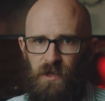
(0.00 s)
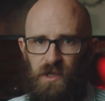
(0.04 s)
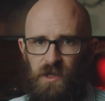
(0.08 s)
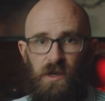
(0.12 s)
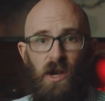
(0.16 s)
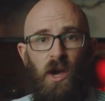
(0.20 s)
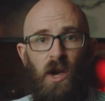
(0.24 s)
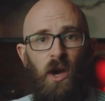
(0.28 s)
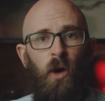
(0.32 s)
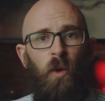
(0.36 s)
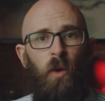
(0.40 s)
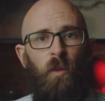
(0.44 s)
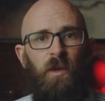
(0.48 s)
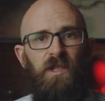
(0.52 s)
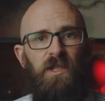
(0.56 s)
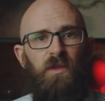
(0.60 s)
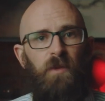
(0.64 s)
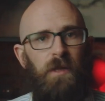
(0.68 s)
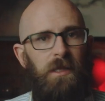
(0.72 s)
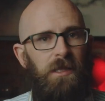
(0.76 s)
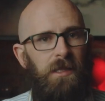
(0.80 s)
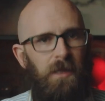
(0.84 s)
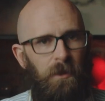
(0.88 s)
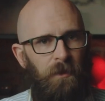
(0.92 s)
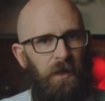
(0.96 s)
and which
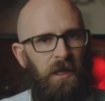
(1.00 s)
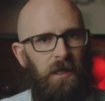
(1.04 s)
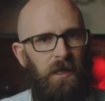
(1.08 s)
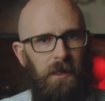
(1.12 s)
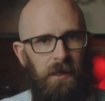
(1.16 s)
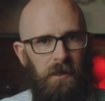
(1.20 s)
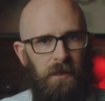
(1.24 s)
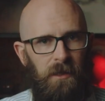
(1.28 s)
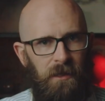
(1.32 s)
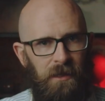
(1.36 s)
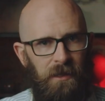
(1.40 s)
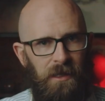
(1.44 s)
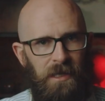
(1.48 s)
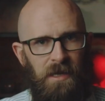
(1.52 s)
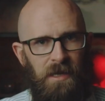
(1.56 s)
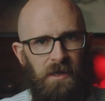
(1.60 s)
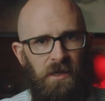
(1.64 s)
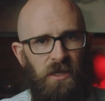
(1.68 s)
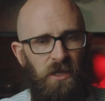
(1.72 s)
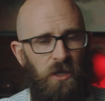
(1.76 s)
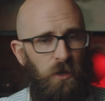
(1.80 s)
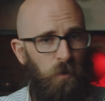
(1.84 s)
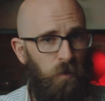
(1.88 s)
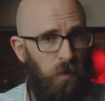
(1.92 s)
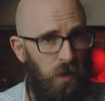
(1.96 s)
would typically lead
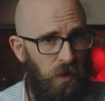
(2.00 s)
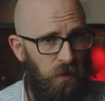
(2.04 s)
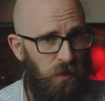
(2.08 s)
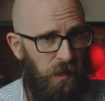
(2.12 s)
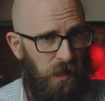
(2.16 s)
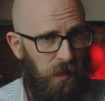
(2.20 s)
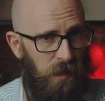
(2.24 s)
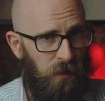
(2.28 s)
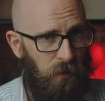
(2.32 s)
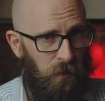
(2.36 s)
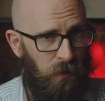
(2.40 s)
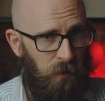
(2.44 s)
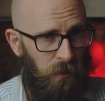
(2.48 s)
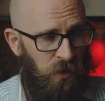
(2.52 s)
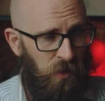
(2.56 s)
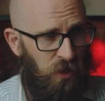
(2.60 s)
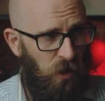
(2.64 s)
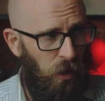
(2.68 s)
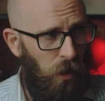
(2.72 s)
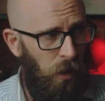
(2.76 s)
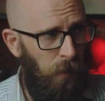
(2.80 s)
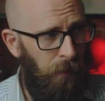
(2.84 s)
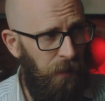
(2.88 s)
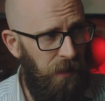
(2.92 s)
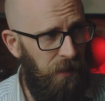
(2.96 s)
to you losing your
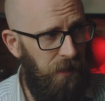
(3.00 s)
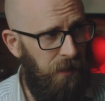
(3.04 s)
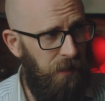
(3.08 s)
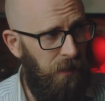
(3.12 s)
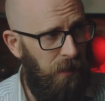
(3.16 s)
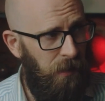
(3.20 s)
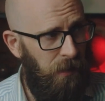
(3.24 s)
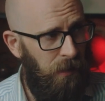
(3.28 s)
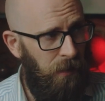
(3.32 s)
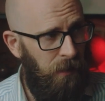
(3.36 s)
job and